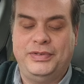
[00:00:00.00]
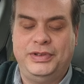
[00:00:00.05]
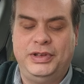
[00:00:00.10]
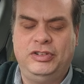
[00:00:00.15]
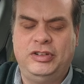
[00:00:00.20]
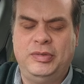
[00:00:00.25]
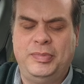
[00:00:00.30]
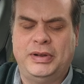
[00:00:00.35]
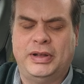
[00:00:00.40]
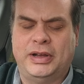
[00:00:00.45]
It
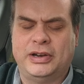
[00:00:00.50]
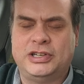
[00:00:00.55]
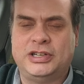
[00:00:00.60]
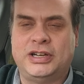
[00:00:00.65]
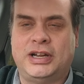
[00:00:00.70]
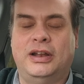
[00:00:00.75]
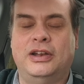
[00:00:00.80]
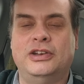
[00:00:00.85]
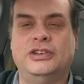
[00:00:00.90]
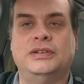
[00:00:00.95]
used to be like
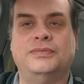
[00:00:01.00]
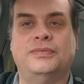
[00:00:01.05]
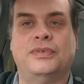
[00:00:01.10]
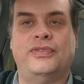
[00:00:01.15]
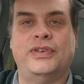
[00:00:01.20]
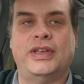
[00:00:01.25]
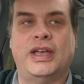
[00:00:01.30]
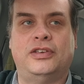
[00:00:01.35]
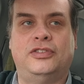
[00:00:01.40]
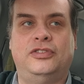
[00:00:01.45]
challenging the
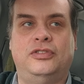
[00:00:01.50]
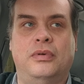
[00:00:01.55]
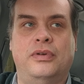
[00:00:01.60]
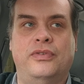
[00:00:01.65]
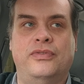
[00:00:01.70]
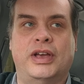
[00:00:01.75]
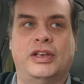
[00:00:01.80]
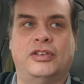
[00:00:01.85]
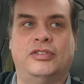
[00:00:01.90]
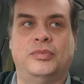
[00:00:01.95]
Fiesta
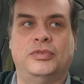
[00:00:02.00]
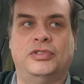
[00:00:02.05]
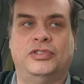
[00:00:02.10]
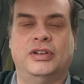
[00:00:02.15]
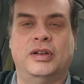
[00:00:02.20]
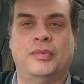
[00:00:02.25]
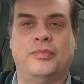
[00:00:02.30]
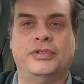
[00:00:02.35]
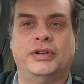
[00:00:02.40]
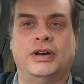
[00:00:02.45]
when the Fiesta was
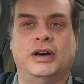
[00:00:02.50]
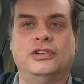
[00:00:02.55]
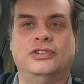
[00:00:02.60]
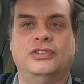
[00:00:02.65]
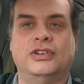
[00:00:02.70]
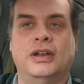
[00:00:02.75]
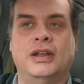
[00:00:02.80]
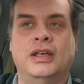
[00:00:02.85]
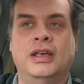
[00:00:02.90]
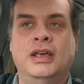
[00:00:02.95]
still in
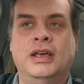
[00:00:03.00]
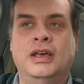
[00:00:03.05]
production